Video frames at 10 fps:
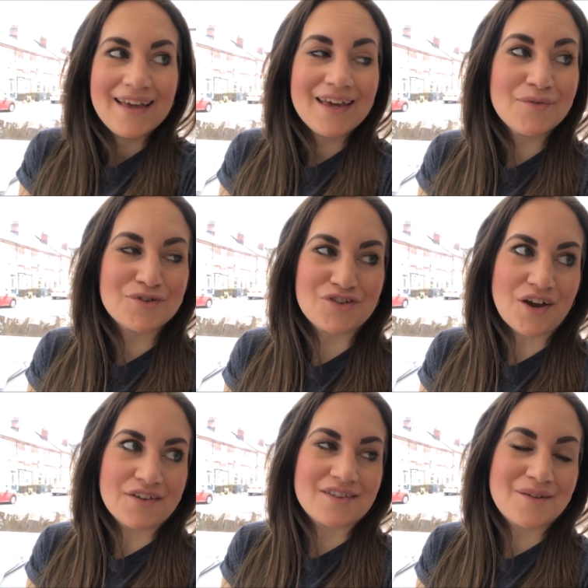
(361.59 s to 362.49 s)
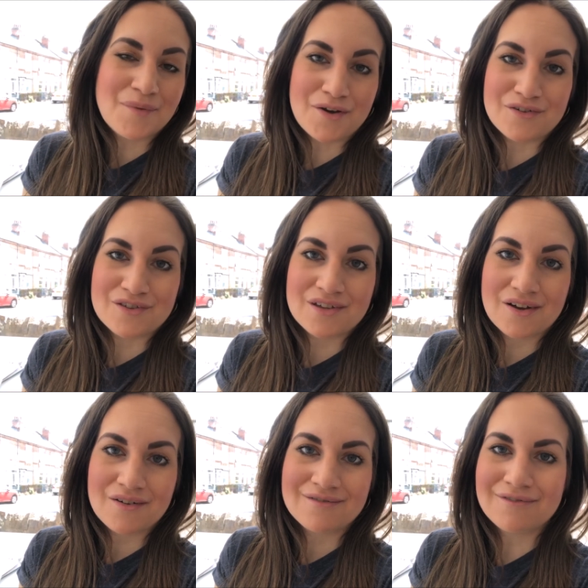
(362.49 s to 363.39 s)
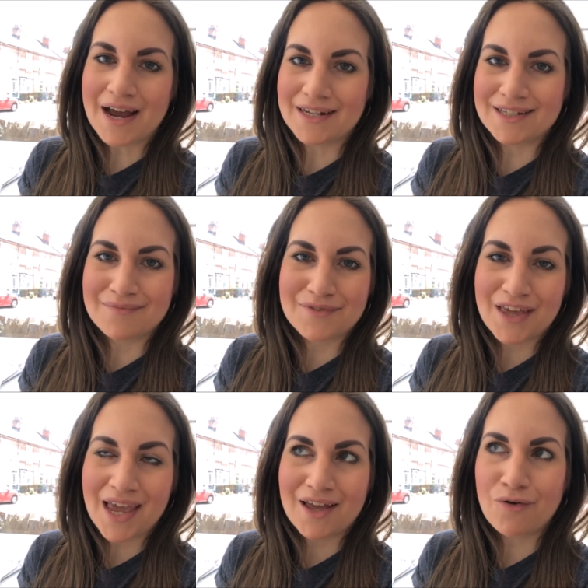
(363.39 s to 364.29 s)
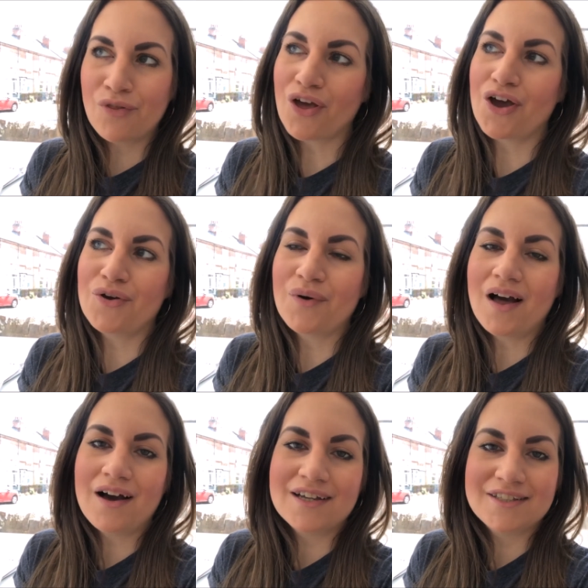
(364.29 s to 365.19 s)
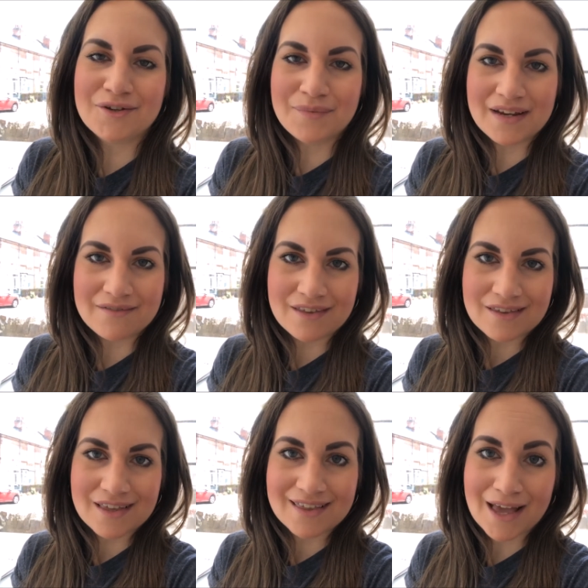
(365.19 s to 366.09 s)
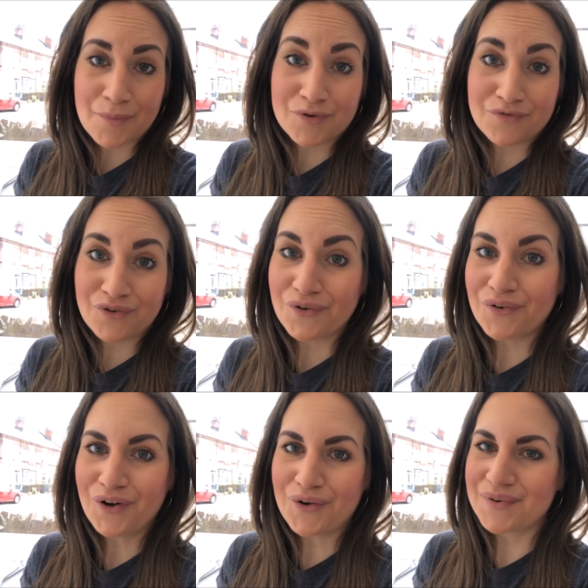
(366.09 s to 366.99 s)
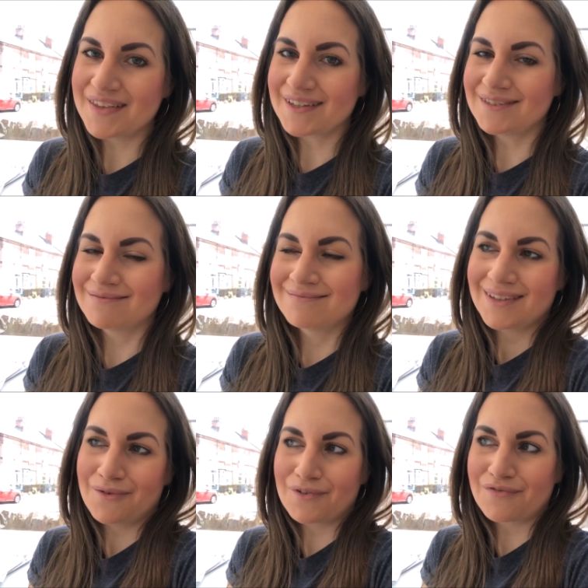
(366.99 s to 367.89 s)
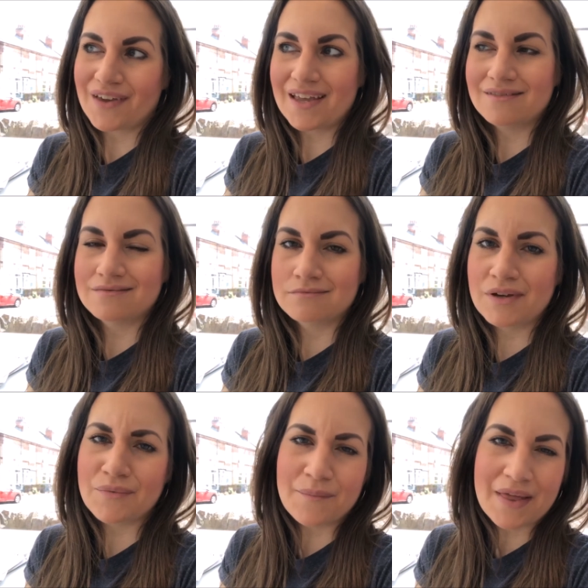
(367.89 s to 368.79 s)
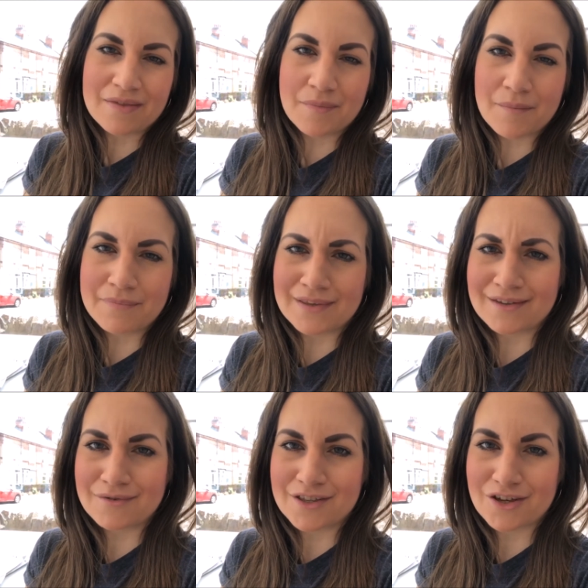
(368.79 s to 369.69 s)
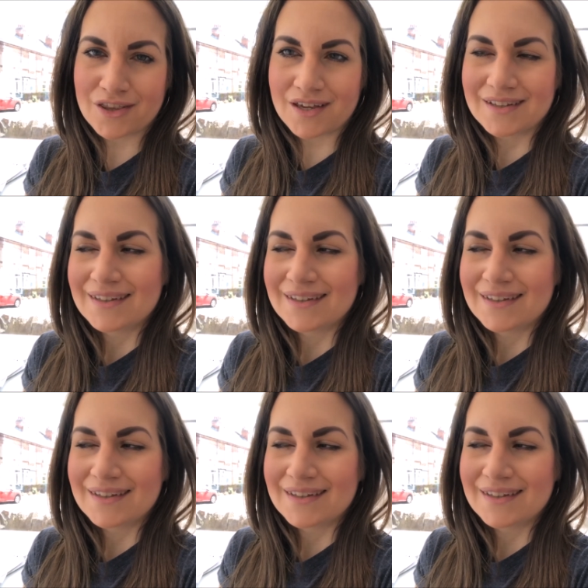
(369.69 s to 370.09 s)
It was just the most random thing, although I do believe these things happen for a reason. It was fate. We were meant to bump into each other.